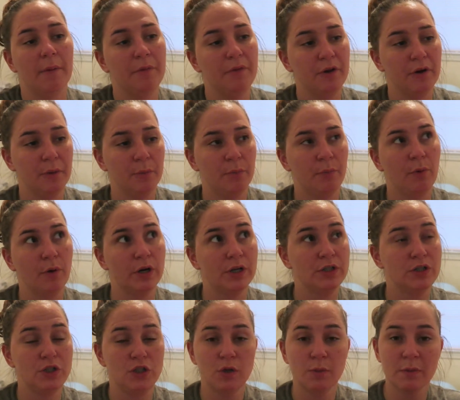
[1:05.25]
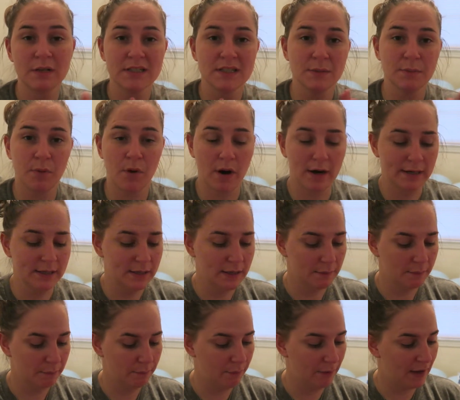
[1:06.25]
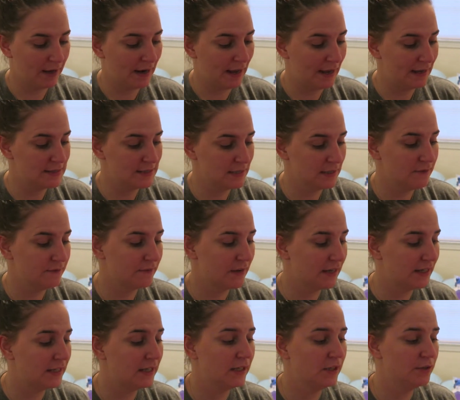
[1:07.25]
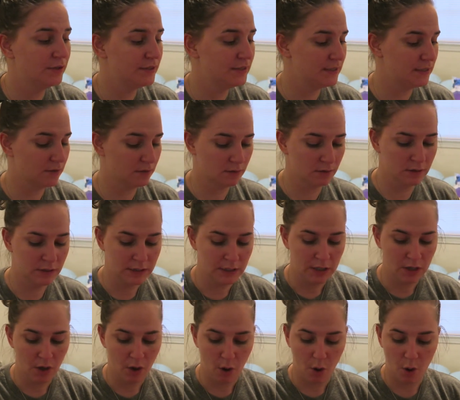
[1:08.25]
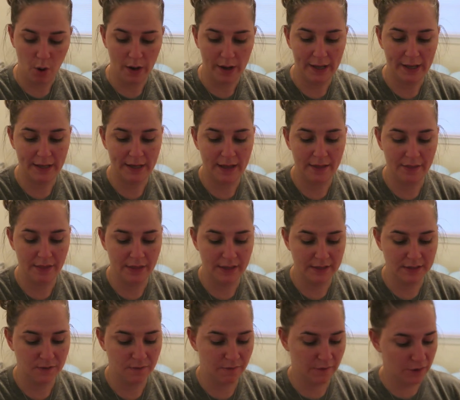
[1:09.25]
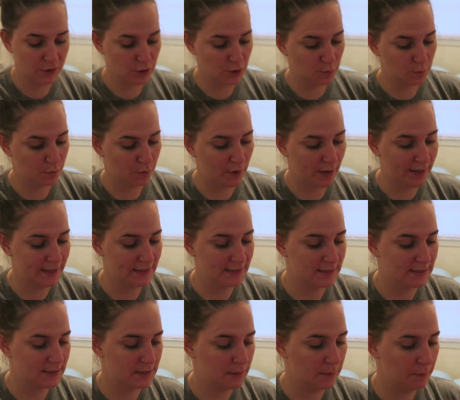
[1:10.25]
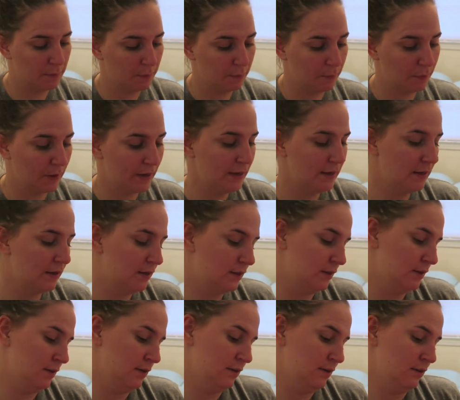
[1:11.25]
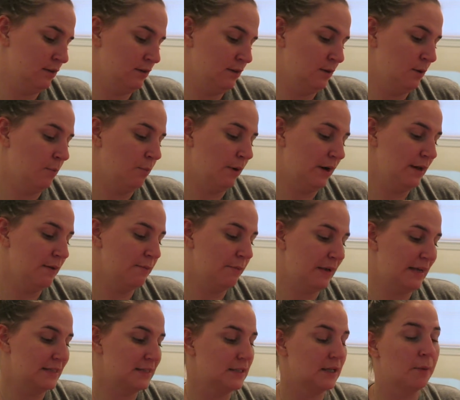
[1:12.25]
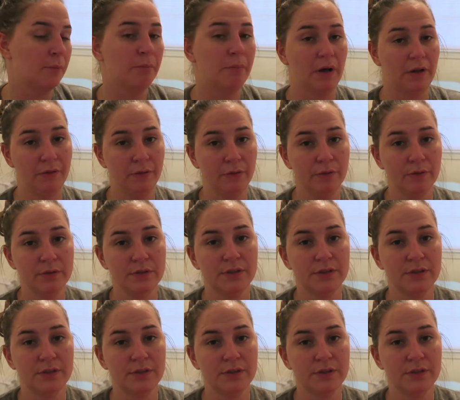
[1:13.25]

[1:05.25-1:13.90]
They're born 2 months apart, but I did find a good deal on this Fisher-Price Bright Basic Bundle.